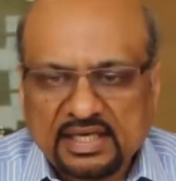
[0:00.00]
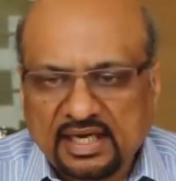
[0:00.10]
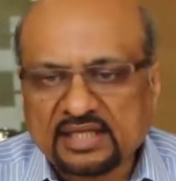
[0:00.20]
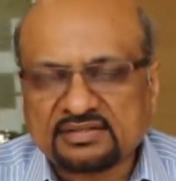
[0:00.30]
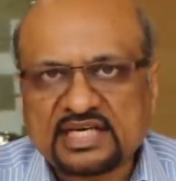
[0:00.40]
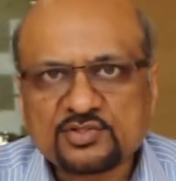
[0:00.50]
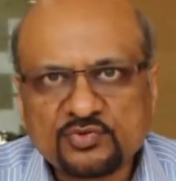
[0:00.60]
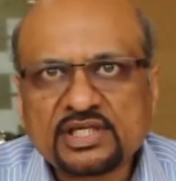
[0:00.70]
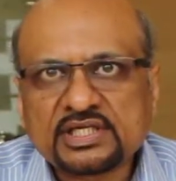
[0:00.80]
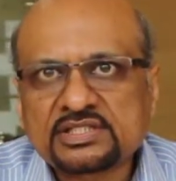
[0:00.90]
and that is
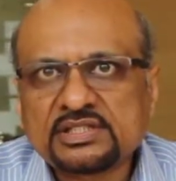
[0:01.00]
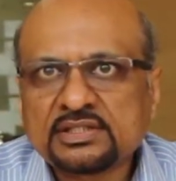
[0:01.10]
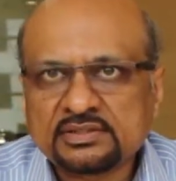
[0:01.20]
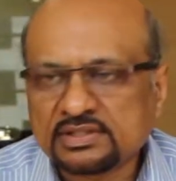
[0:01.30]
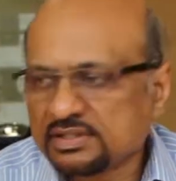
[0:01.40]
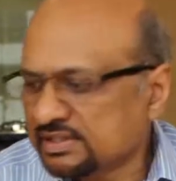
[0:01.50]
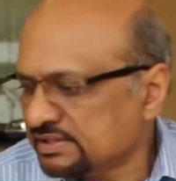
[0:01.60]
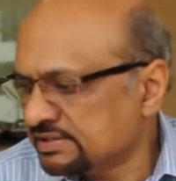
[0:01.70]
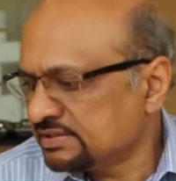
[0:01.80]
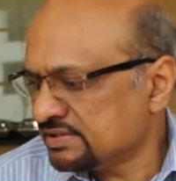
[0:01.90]
where actually
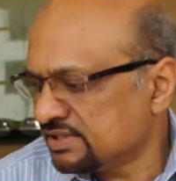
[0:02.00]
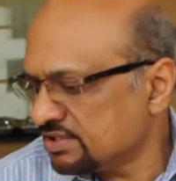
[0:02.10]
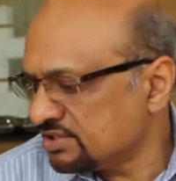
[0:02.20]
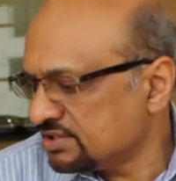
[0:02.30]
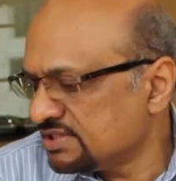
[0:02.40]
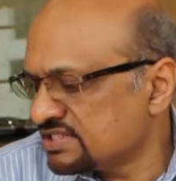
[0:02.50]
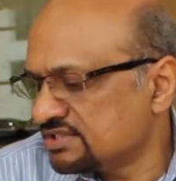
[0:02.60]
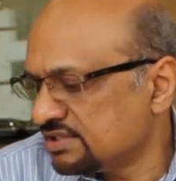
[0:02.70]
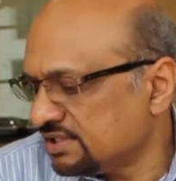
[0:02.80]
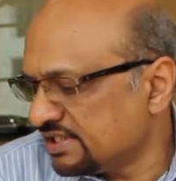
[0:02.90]

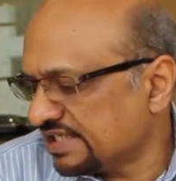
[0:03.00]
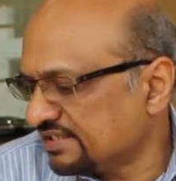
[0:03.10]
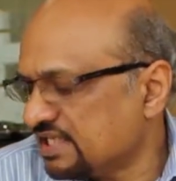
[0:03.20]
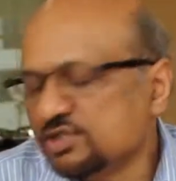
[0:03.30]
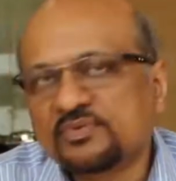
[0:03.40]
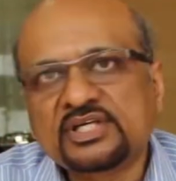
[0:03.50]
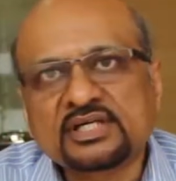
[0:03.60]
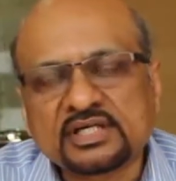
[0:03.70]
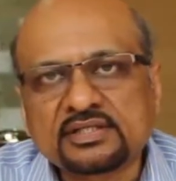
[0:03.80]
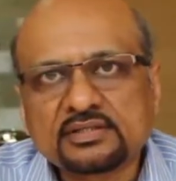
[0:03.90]
this tactile
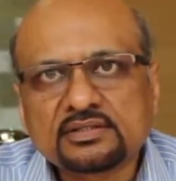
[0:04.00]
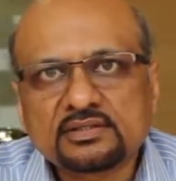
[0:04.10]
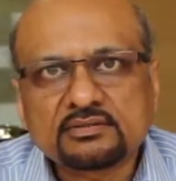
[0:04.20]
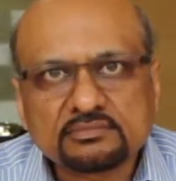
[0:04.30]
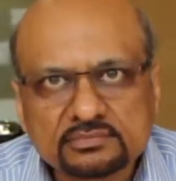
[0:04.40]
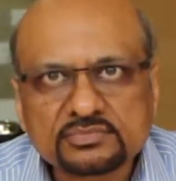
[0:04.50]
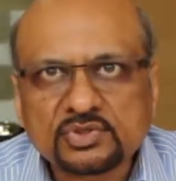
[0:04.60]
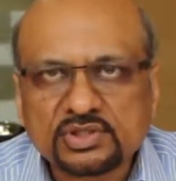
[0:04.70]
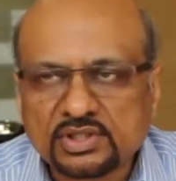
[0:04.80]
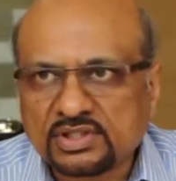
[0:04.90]
geometry kit
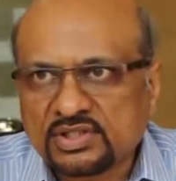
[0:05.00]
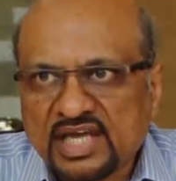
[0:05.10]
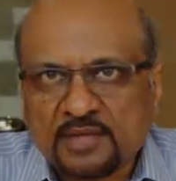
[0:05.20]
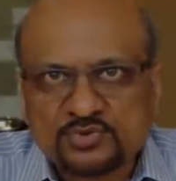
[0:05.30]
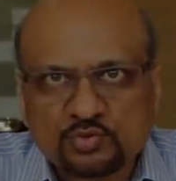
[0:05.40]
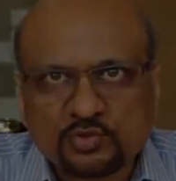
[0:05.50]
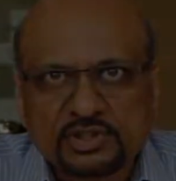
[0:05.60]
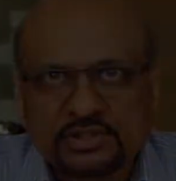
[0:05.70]
aims to work.